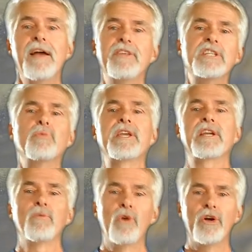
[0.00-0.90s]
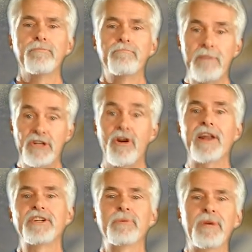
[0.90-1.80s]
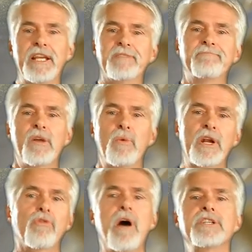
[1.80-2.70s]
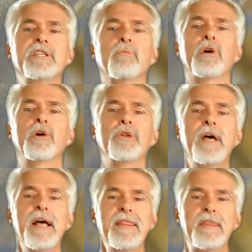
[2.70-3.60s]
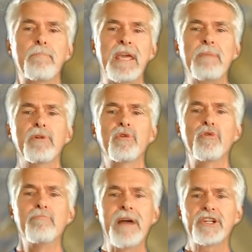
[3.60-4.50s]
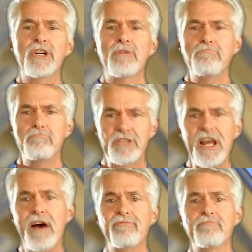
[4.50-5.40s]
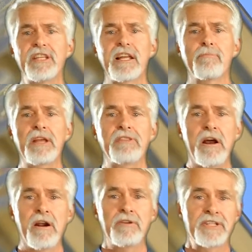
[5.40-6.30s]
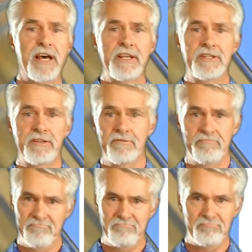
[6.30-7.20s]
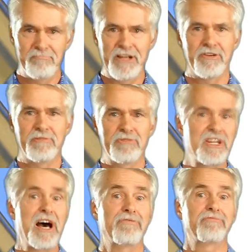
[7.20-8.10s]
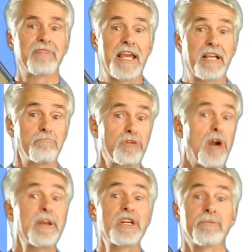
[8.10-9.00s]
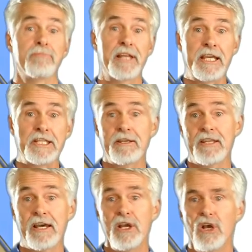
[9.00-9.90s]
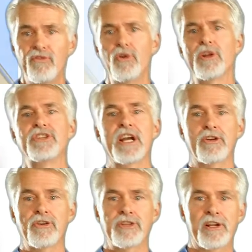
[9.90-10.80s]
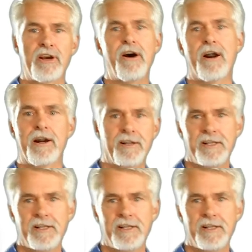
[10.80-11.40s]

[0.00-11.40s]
This week in World Metrology Week, when across the world, the people who measure stuff celebrate the art and science of measuring stuff, like turbine engine blades and the fuel injectors in the car,